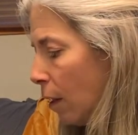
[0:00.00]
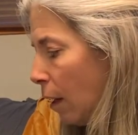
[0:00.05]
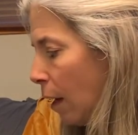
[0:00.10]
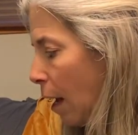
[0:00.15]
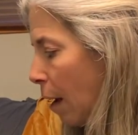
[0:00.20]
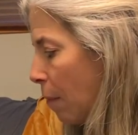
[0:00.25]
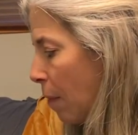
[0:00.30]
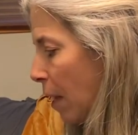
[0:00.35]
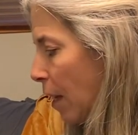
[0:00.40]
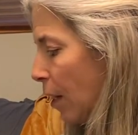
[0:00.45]

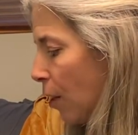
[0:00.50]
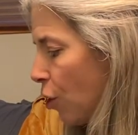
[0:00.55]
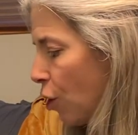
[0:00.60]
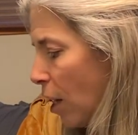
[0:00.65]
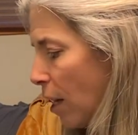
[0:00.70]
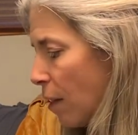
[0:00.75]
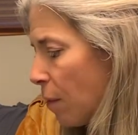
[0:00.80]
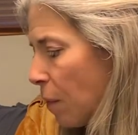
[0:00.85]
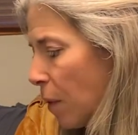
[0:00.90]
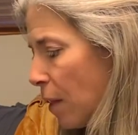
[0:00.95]
I made
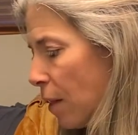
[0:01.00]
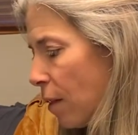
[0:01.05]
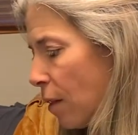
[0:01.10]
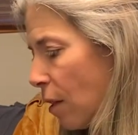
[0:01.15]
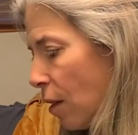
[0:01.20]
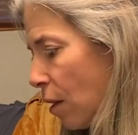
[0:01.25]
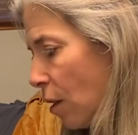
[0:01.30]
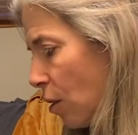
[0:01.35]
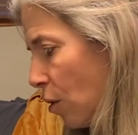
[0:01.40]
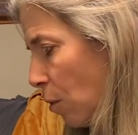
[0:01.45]
adjustments to
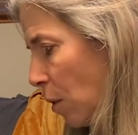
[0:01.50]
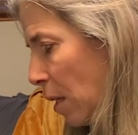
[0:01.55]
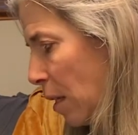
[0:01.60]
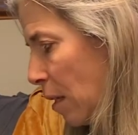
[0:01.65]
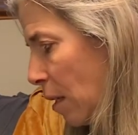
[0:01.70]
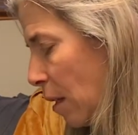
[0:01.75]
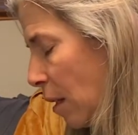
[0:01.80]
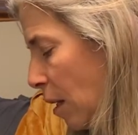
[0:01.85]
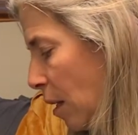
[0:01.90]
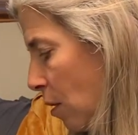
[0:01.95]
this
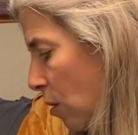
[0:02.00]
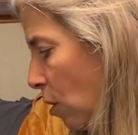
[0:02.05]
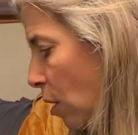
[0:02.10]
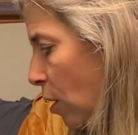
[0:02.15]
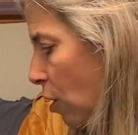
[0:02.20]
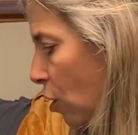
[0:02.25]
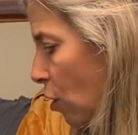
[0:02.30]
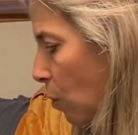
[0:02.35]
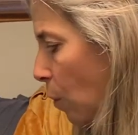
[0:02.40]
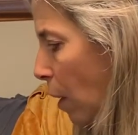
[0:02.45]
recently, so I
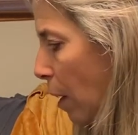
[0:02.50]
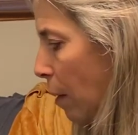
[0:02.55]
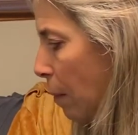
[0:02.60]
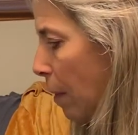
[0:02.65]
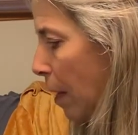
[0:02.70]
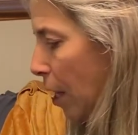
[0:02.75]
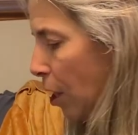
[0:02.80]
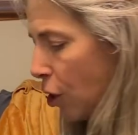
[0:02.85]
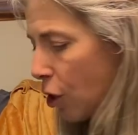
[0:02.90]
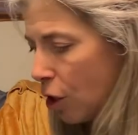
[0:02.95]
just want to
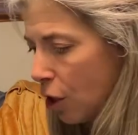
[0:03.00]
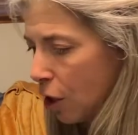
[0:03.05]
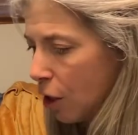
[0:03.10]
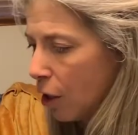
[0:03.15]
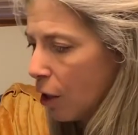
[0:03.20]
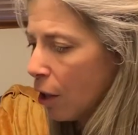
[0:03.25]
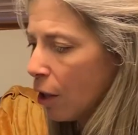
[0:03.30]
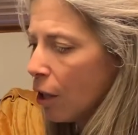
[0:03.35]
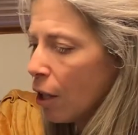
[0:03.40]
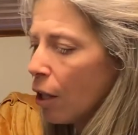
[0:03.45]
make
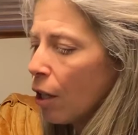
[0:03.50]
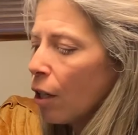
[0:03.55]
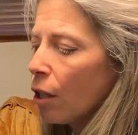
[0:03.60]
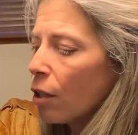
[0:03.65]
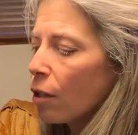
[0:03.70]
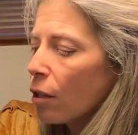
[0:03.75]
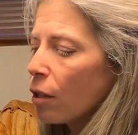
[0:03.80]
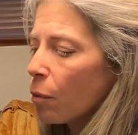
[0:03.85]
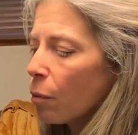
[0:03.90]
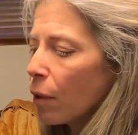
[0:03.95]
sure
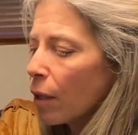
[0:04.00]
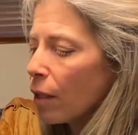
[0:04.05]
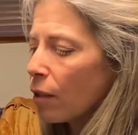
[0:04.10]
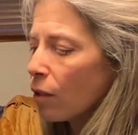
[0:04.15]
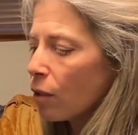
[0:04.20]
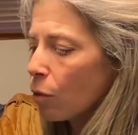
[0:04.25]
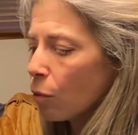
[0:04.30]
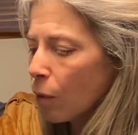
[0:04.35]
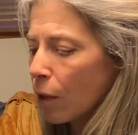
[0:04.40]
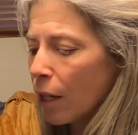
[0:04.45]
the
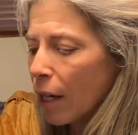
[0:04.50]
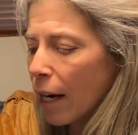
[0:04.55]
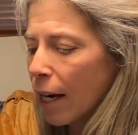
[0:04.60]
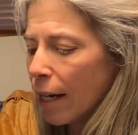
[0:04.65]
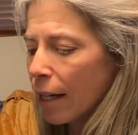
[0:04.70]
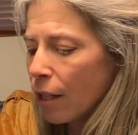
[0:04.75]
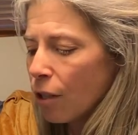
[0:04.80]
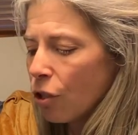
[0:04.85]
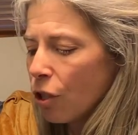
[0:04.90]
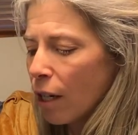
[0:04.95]
places where I
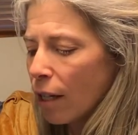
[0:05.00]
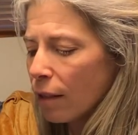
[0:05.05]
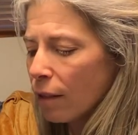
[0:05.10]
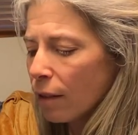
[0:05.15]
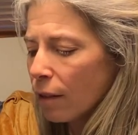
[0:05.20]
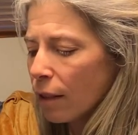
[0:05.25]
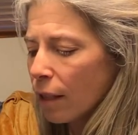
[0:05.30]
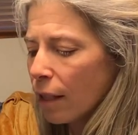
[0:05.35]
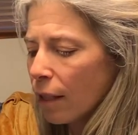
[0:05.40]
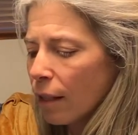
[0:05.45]

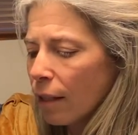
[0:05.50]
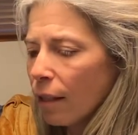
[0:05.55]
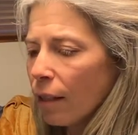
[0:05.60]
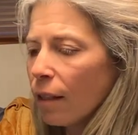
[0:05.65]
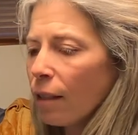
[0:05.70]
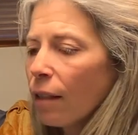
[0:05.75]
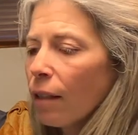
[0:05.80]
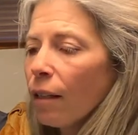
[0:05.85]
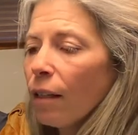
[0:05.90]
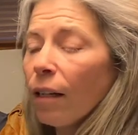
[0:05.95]
adjusted
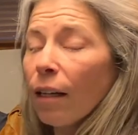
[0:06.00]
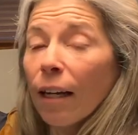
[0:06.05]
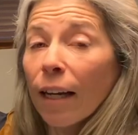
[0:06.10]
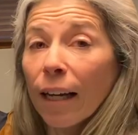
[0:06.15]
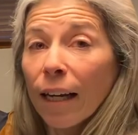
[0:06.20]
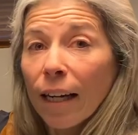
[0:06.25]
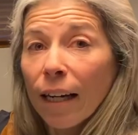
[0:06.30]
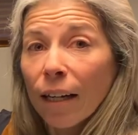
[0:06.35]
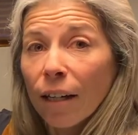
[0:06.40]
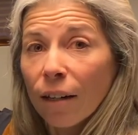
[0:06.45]

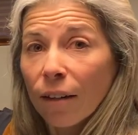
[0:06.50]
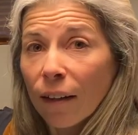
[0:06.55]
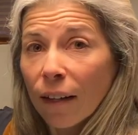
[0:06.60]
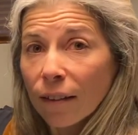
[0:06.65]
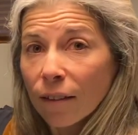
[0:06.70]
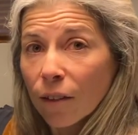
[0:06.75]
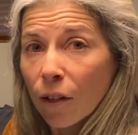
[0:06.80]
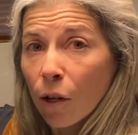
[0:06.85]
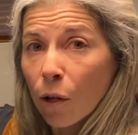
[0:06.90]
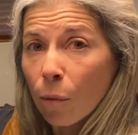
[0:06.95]
here,
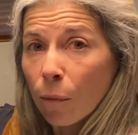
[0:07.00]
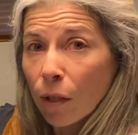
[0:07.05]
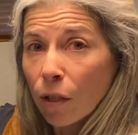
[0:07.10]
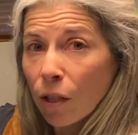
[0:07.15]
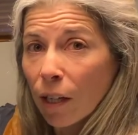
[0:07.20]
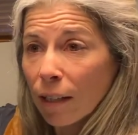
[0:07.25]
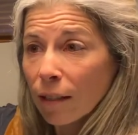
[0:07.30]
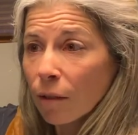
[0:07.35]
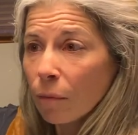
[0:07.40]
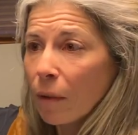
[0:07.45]
that's a home
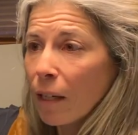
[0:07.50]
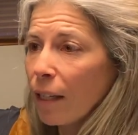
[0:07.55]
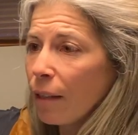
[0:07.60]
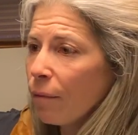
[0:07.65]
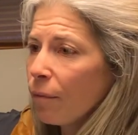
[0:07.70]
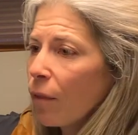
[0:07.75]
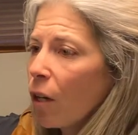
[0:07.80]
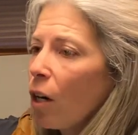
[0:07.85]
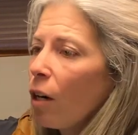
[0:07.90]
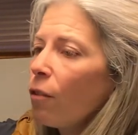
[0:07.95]
adjustment,
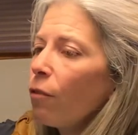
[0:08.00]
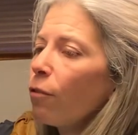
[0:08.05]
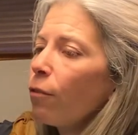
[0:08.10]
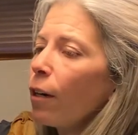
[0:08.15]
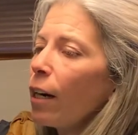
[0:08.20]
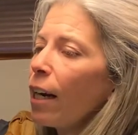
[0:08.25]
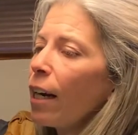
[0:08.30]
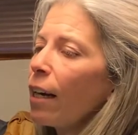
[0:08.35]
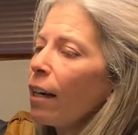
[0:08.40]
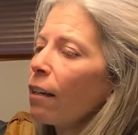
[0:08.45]
aren't
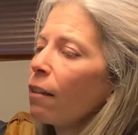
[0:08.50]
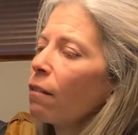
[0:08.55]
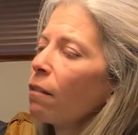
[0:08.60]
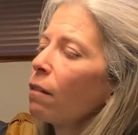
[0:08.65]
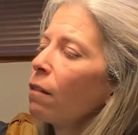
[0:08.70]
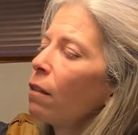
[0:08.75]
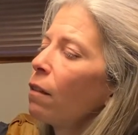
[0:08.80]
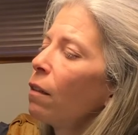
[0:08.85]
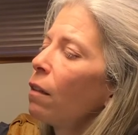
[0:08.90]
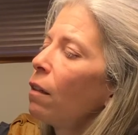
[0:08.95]
fraying
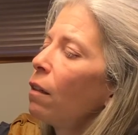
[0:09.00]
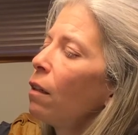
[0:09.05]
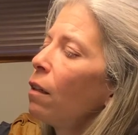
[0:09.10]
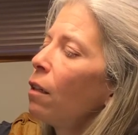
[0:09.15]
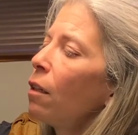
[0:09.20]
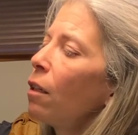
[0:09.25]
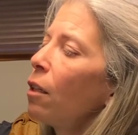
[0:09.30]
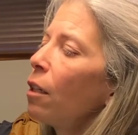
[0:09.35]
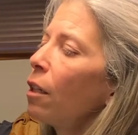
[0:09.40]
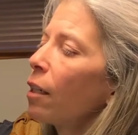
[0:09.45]

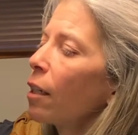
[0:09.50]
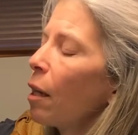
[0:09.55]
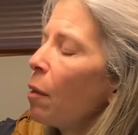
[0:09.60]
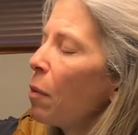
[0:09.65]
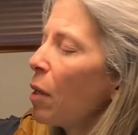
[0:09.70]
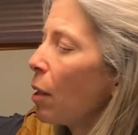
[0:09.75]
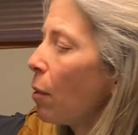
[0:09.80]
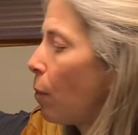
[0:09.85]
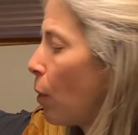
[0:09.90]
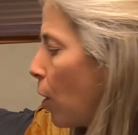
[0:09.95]
or
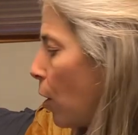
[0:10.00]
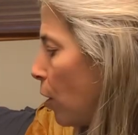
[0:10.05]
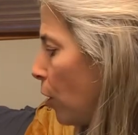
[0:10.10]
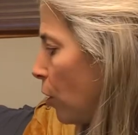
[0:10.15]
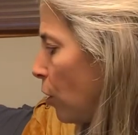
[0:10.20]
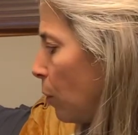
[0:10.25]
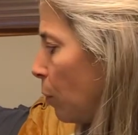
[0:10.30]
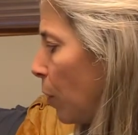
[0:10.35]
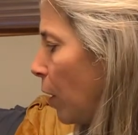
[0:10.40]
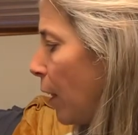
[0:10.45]
coming apart or
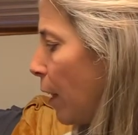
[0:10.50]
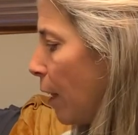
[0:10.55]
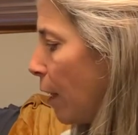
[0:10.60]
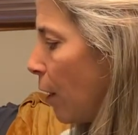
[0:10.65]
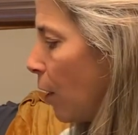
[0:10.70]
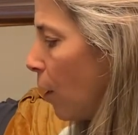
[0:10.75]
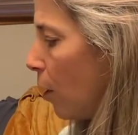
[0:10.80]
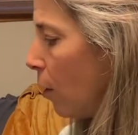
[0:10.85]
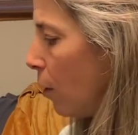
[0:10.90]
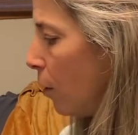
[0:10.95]
splitting at
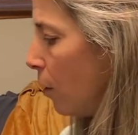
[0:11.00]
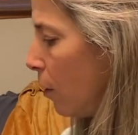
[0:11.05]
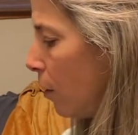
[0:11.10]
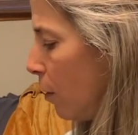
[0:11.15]
all.